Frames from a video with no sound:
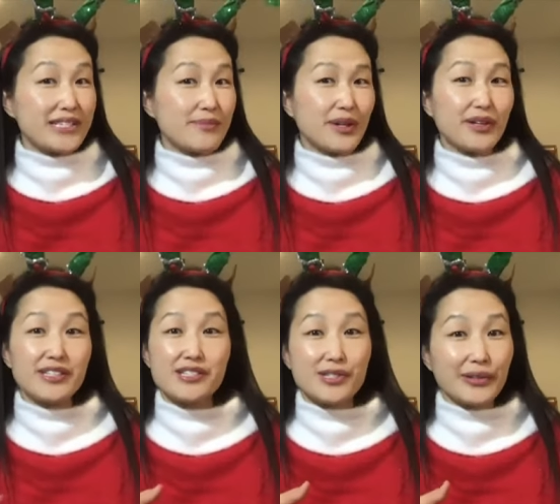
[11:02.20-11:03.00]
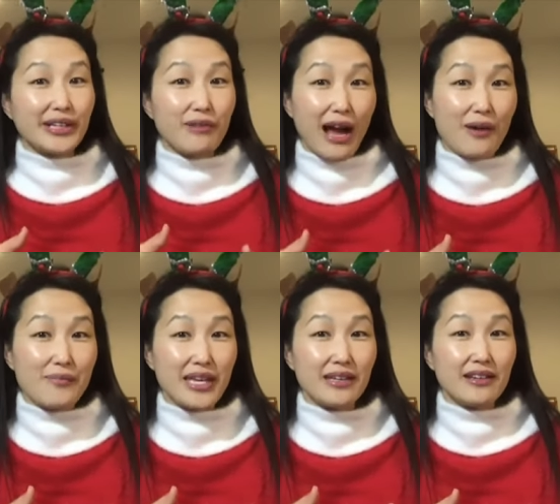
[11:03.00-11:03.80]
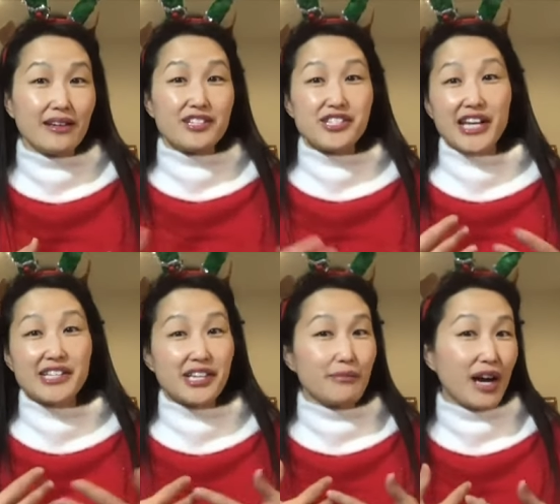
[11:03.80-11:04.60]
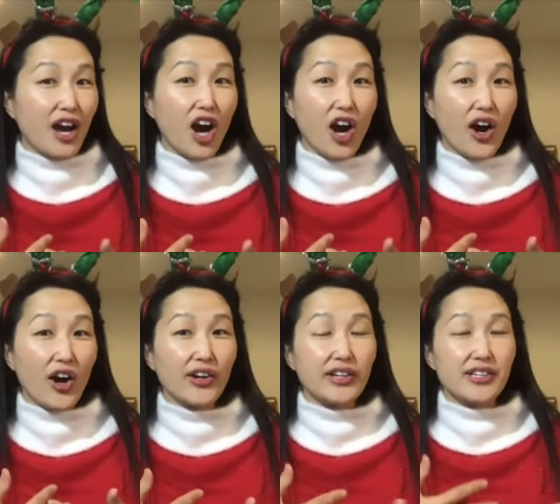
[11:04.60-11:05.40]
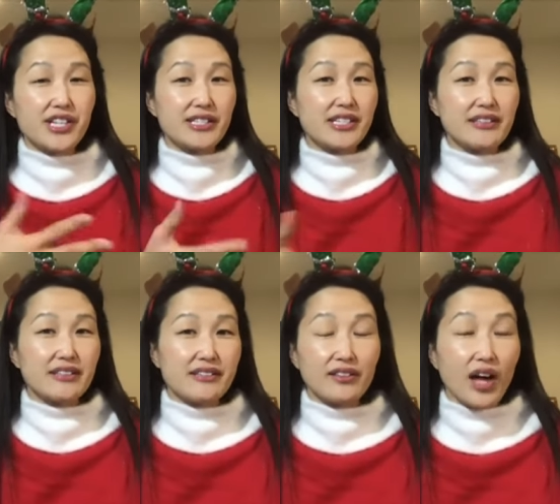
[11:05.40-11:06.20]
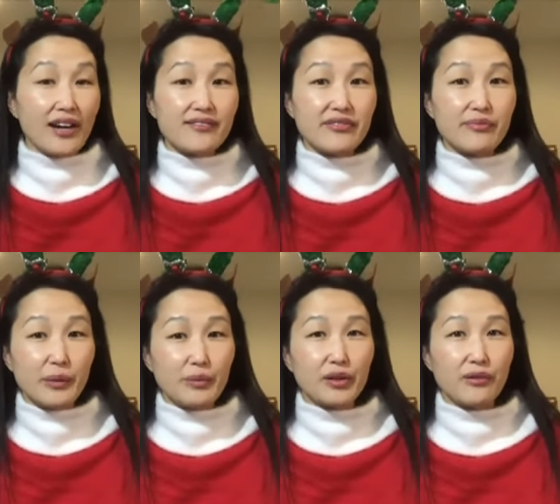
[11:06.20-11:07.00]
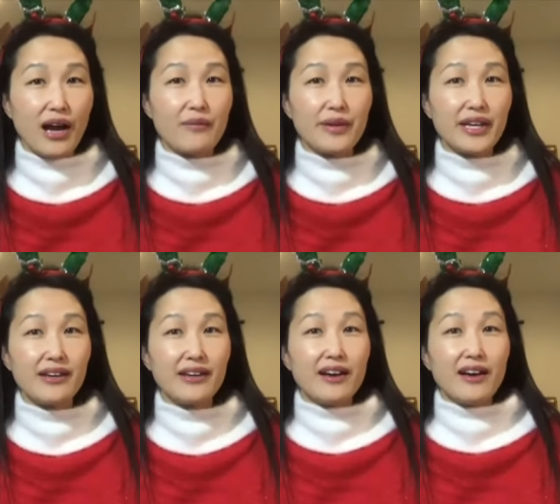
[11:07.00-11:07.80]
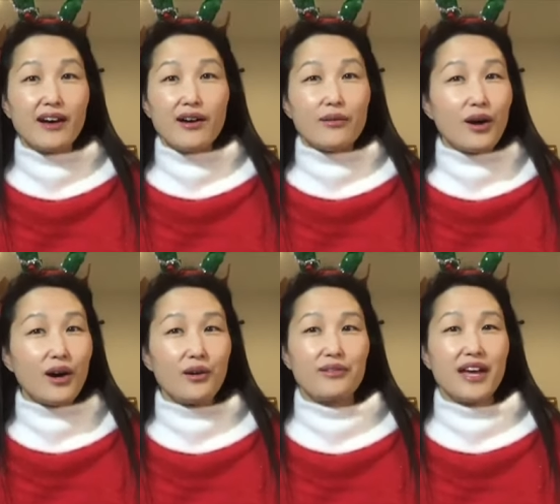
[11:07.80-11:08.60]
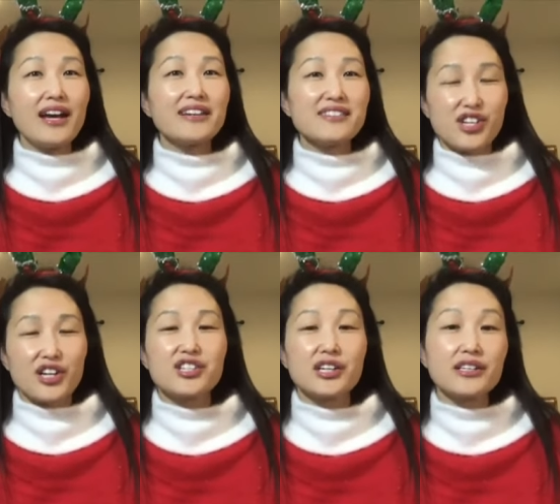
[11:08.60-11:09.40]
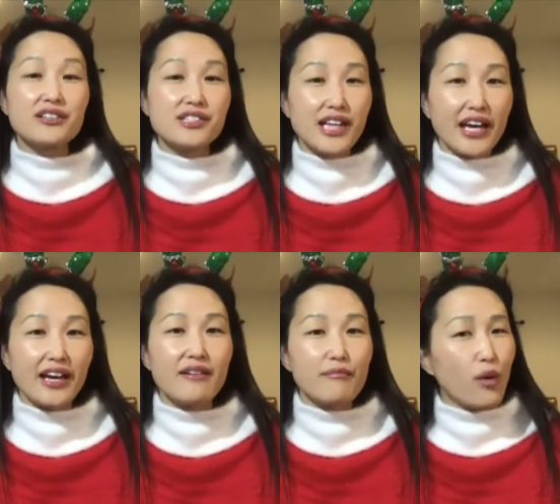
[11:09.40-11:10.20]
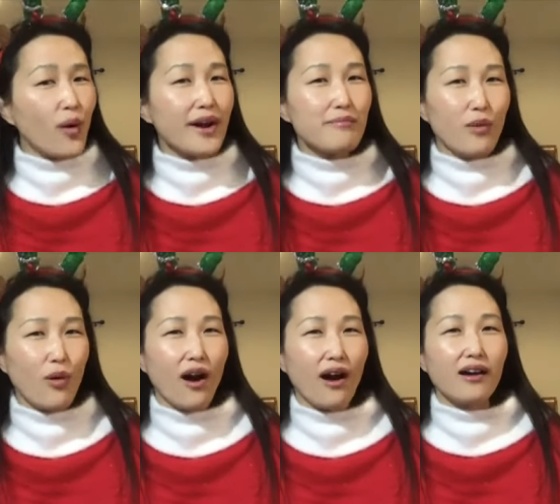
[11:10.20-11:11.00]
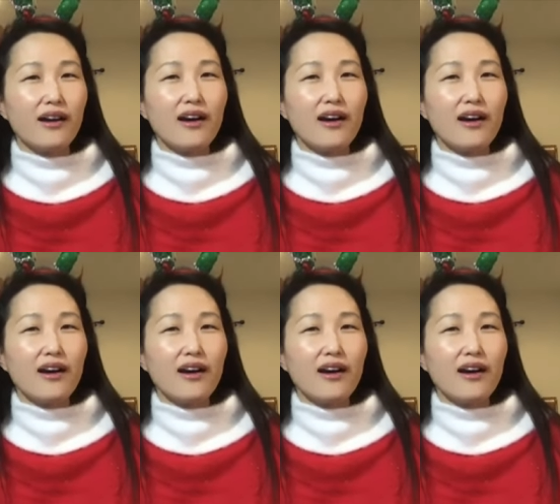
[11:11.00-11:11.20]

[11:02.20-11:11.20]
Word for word: Spirit is doing around me, changing my heart and changing the lives of people around me, whoa, then I start to understand more and more